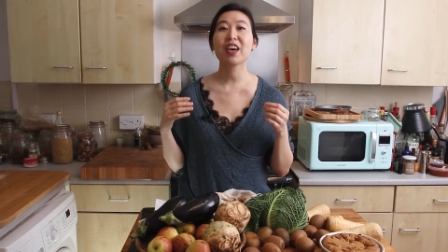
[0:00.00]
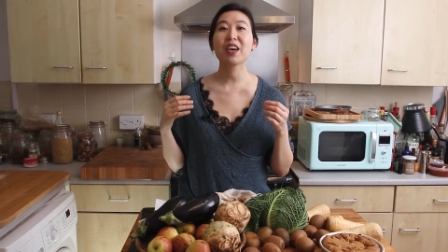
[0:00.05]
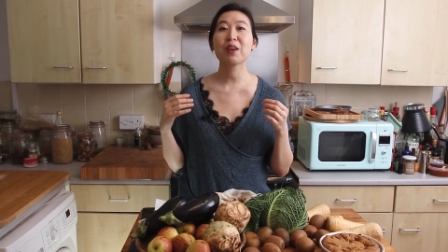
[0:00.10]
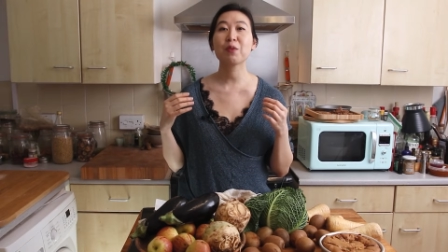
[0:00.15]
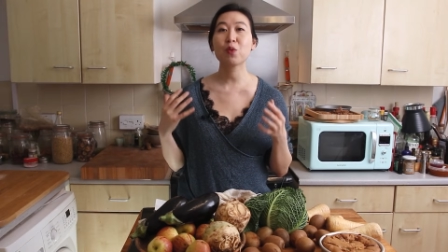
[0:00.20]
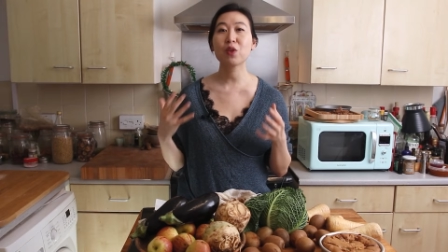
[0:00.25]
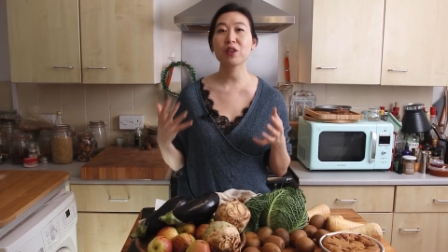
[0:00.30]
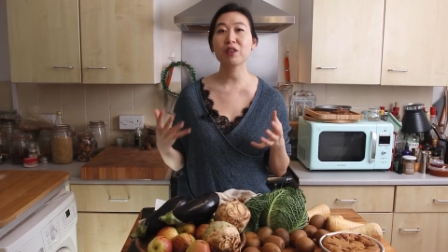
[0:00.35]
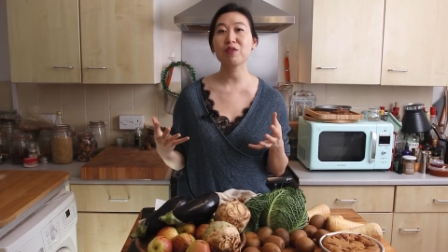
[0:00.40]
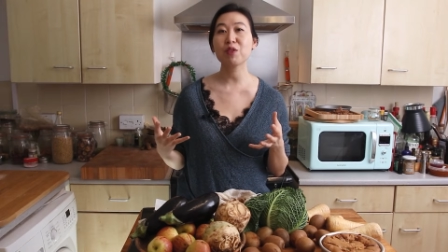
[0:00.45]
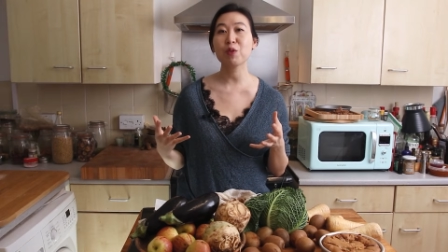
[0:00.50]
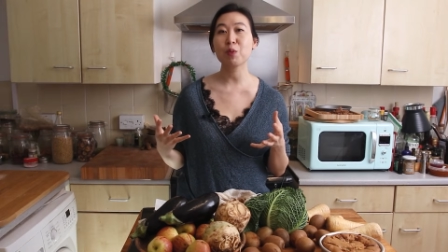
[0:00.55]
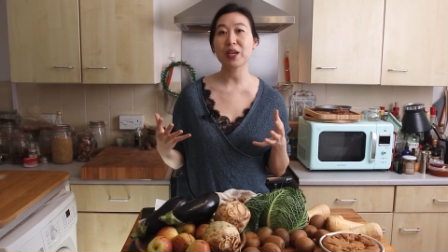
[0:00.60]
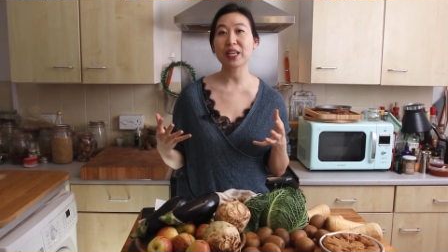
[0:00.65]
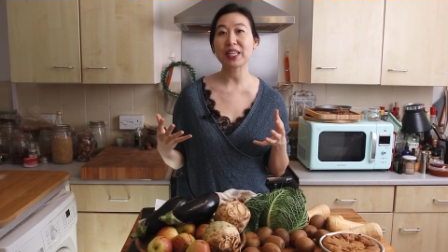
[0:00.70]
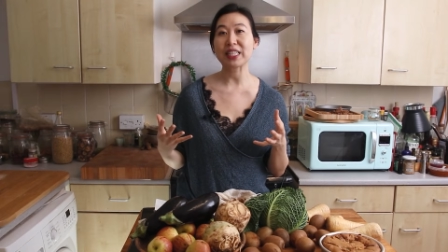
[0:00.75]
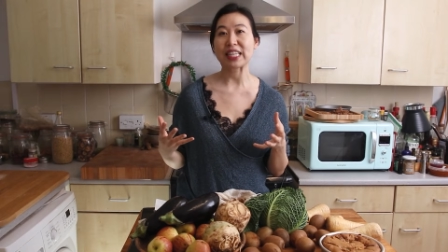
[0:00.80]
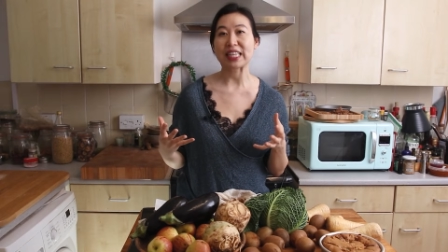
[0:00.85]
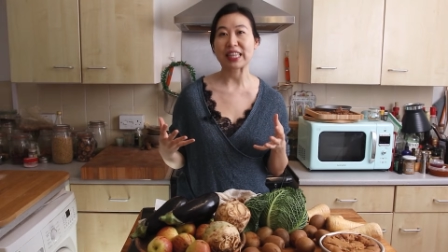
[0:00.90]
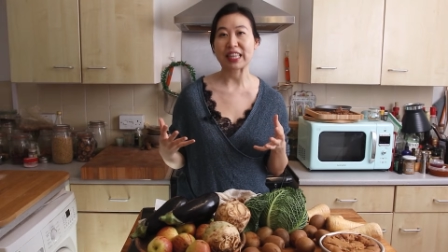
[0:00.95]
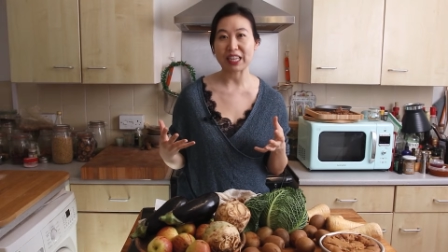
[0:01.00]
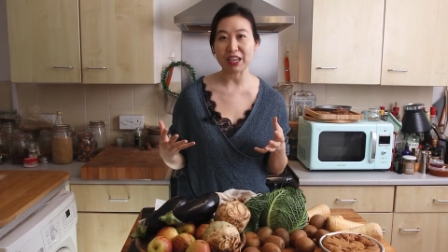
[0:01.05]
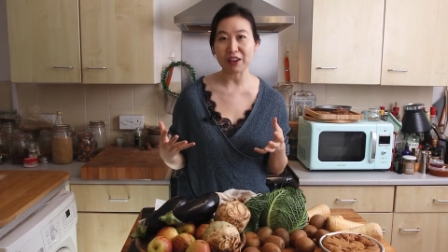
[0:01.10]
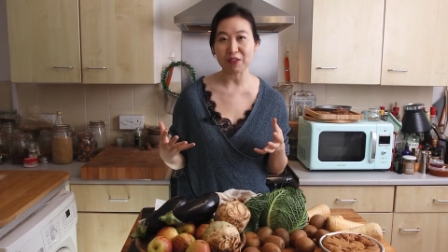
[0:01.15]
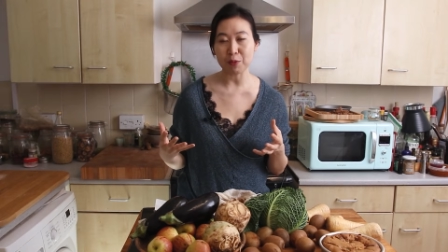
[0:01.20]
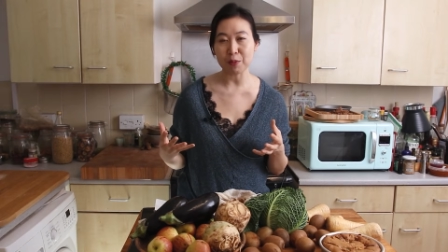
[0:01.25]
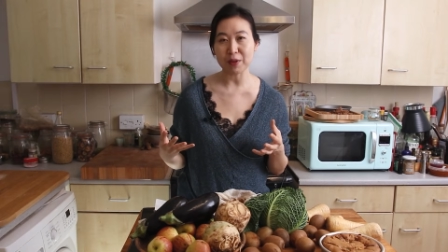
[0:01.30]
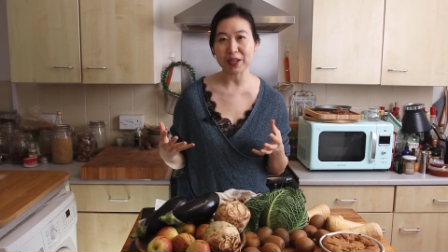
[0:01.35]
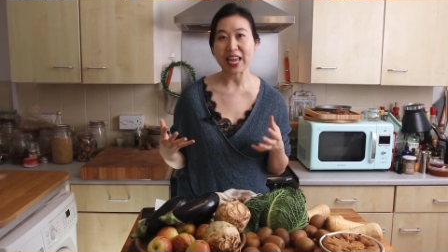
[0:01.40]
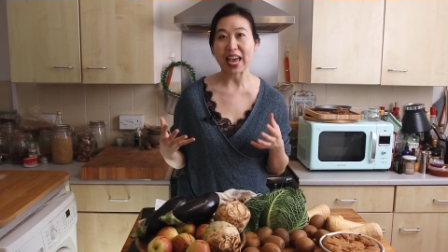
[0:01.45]
And one of the ways that the
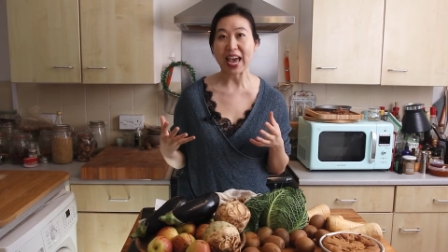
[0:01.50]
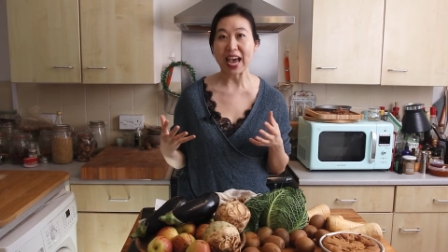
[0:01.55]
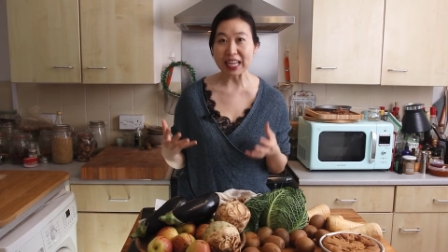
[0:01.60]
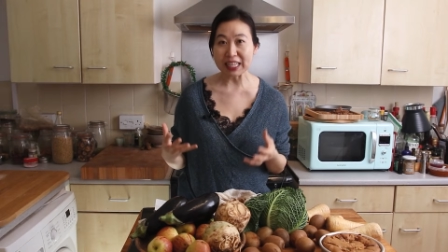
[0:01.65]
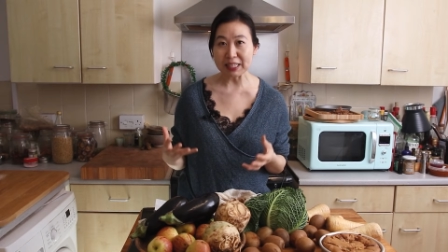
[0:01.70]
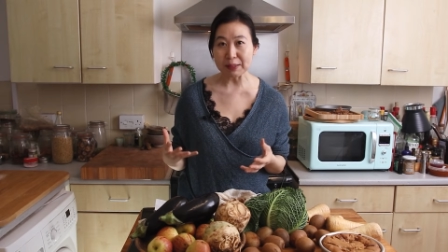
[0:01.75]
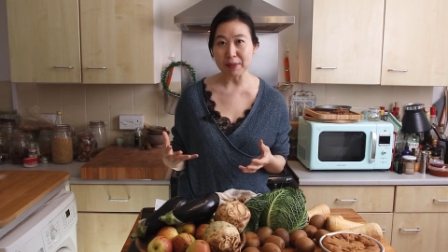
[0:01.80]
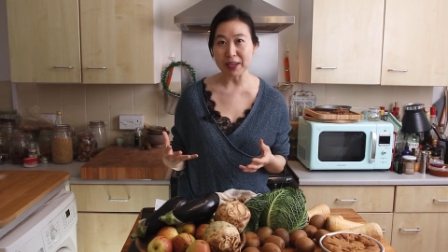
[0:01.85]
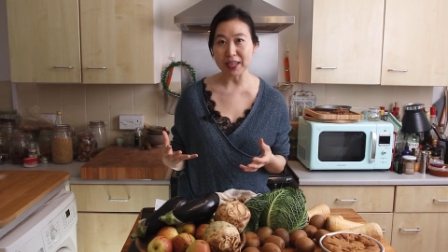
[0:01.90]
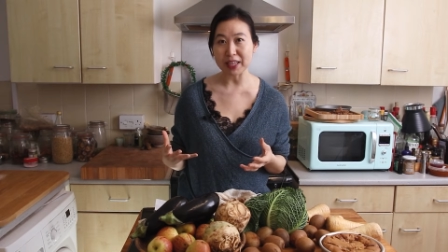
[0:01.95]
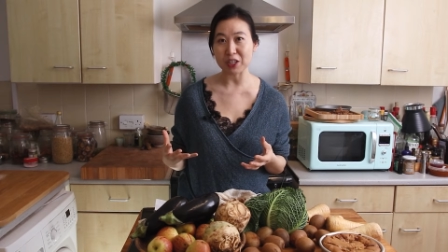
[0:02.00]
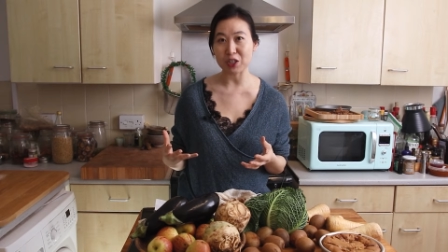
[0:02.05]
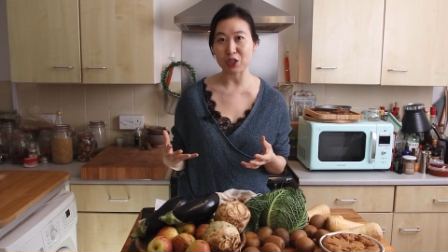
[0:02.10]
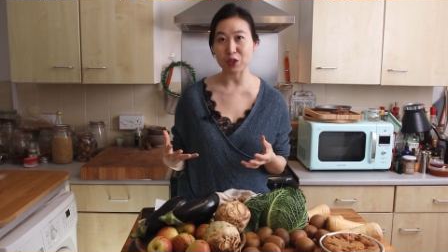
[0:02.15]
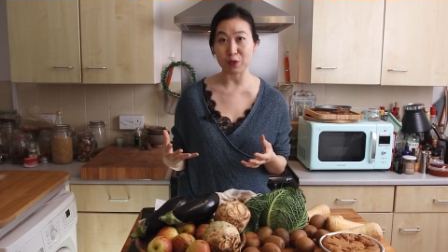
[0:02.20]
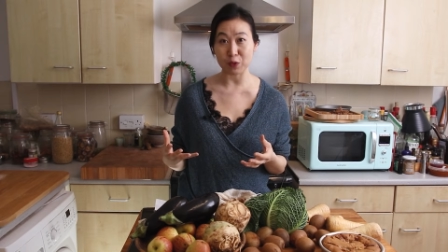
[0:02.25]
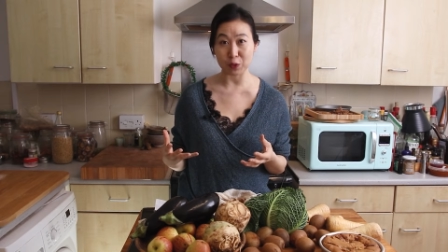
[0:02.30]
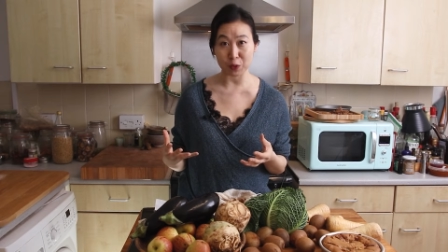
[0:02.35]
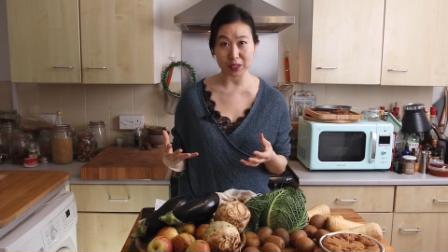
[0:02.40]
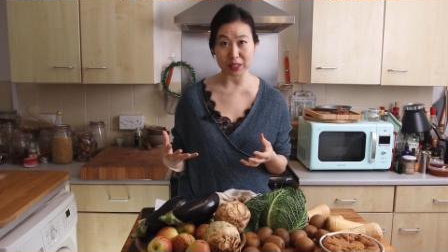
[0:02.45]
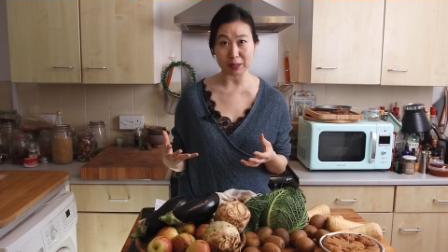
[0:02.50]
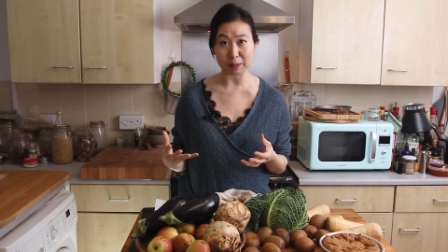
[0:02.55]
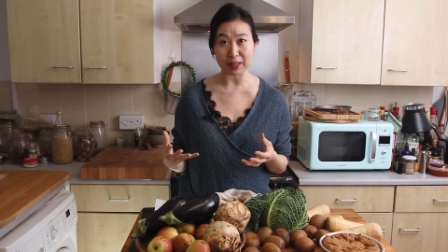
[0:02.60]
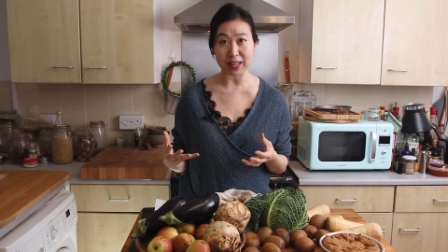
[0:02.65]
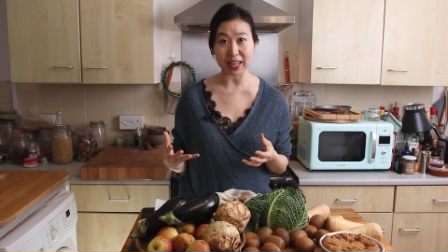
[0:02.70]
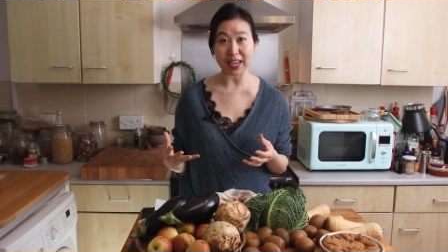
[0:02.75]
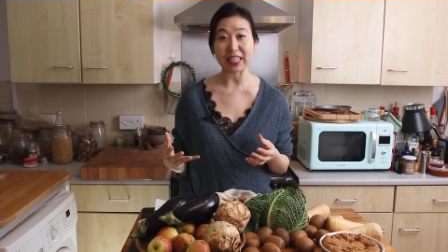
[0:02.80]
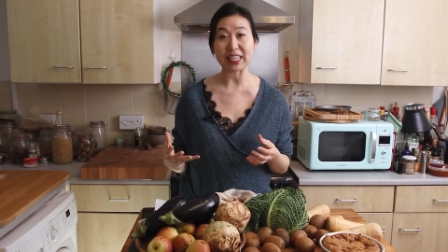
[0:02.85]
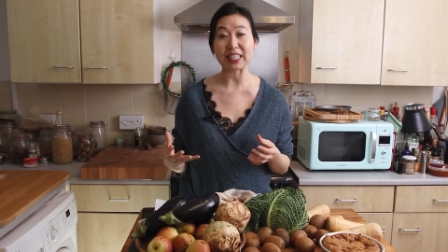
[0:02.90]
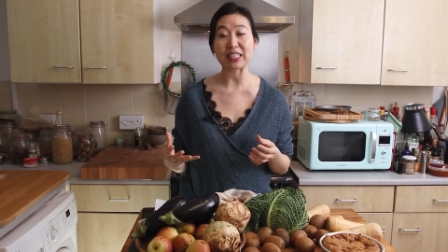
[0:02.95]
government has managed food
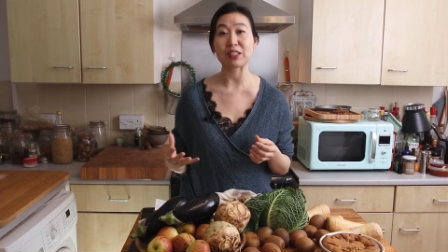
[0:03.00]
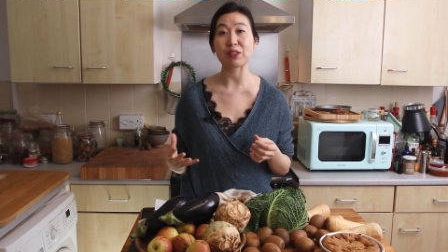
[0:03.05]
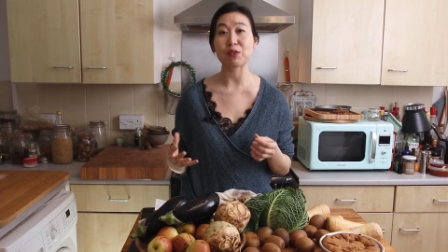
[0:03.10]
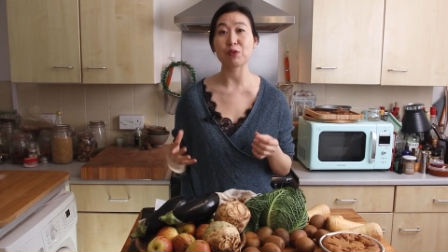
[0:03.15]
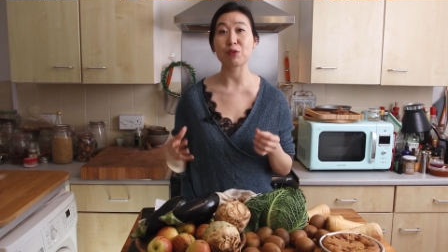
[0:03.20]
supply is